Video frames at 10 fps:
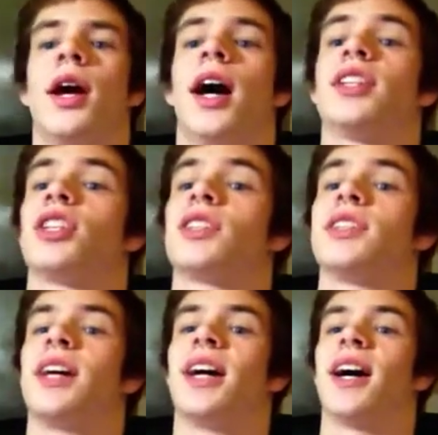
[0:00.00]

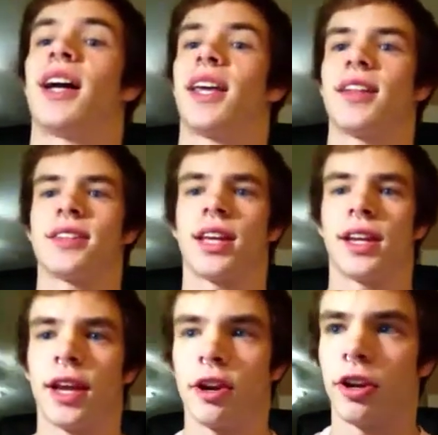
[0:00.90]
I can't
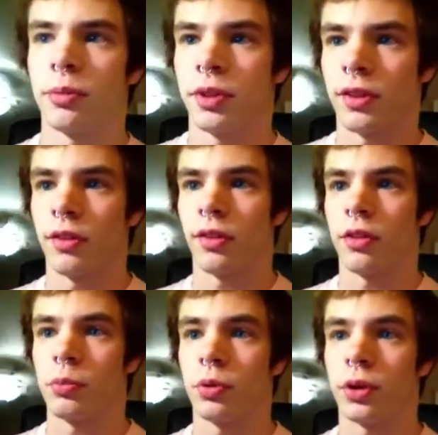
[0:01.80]
stand Erica, but this isn't the
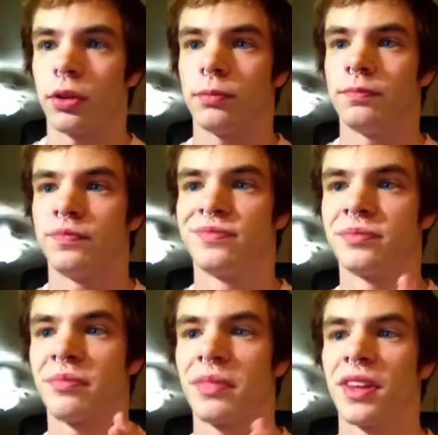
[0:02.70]
point
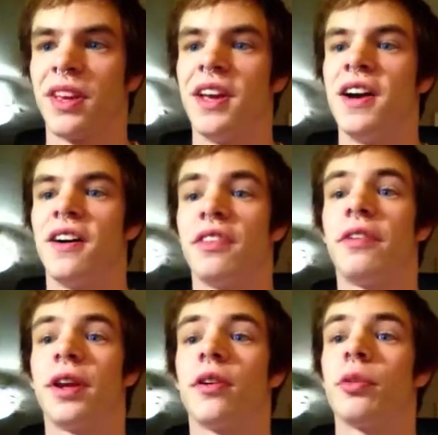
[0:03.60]
of the
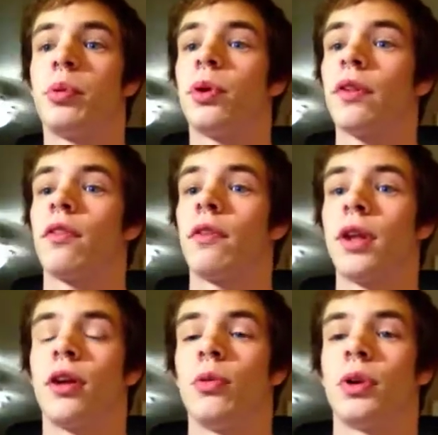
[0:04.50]
video. The point of the
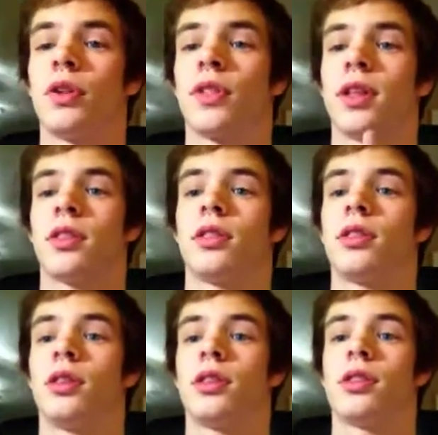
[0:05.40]
video was that
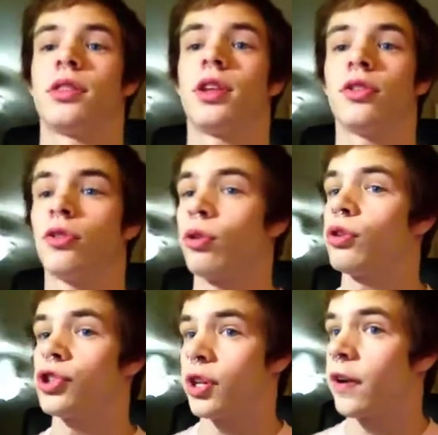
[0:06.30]
these girls
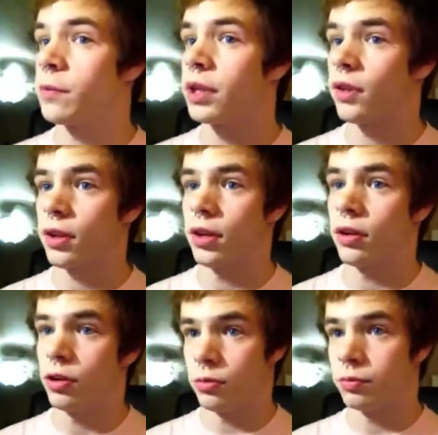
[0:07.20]
should have been sent
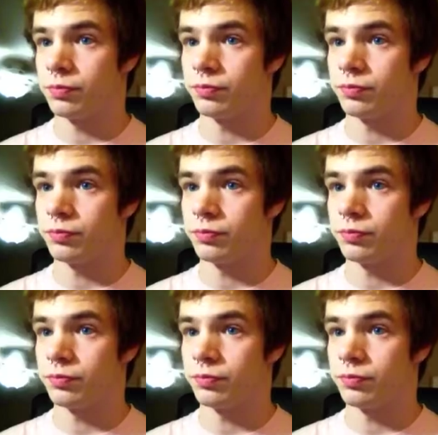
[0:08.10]
home.